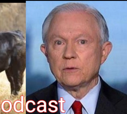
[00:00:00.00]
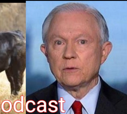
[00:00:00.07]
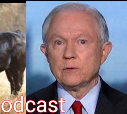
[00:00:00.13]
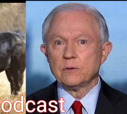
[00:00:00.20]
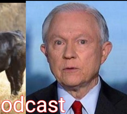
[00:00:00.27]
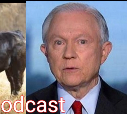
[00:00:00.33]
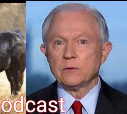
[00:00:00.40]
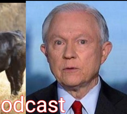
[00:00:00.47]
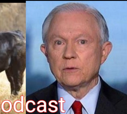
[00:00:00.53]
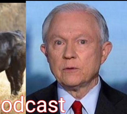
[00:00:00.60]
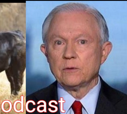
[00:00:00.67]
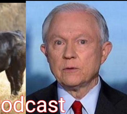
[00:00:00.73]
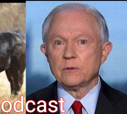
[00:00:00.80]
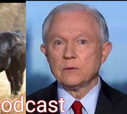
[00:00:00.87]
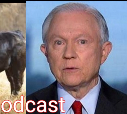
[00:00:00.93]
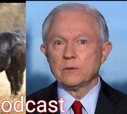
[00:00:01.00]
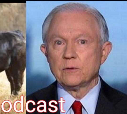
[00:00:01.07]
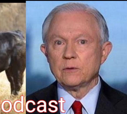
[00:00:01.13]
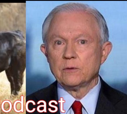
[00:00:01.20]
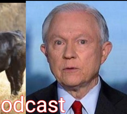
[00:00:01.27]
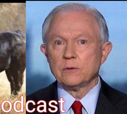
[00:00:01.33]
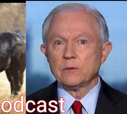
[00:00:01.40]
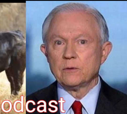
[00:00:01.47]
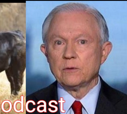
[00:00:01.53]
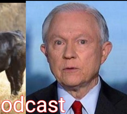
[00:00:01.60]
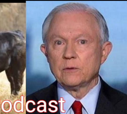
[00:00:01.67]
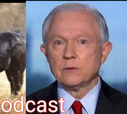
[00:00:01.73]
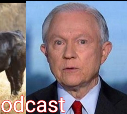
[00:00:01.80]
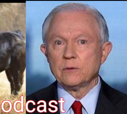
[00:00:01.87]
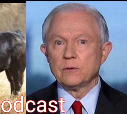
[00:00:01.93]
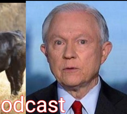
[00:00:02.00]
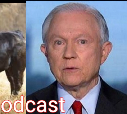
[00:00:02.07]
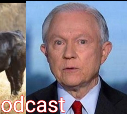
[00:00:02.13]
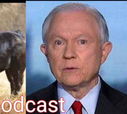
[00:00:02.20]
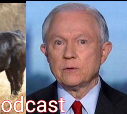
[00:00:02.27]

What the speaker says: No one is speaking in this clip.